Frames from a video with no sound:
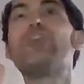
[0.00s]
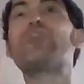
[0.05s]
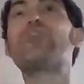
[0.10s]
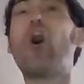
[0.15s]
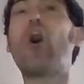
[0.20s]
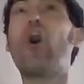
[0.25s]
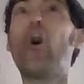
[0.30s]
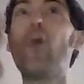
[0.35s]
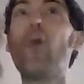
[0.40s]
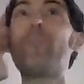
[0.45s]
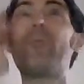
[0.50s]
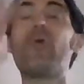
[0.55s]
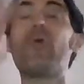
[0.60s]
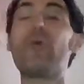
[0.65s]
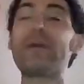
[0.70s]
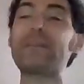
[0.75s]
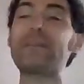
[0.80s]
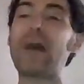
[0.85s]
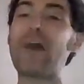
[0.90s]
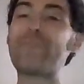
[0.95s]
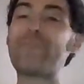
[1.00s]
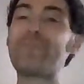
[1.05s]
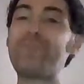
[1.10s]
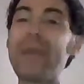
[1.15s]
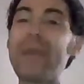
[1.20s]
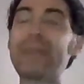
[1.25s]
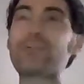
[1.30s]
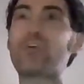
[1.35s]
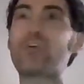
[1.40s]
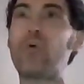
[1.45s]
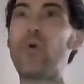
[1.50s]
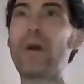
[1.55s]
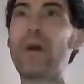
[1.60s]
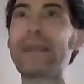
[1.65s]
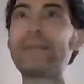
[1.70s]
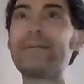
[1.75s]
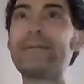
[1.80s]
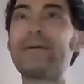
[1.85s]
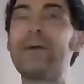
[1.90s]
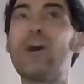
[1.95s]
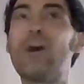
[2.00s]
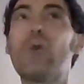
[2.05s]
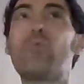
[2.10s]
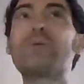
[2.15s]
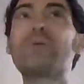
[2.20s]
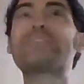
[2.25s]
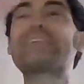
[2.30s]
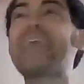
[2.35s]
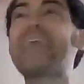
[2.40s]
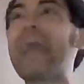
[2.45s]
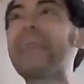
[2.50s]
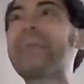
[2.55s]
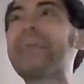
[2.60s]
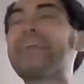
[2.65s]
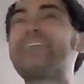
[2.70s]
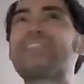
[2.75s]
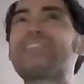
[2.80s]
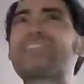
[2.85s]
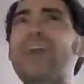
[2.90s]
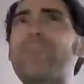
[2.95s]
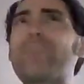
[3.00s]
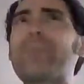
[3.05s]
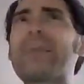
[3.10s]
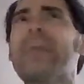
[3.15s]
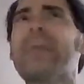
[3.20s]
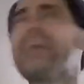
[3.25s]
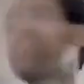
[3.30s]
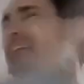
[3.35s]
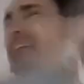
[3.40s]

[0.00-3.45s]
The whole point of Bitcoin was getting into something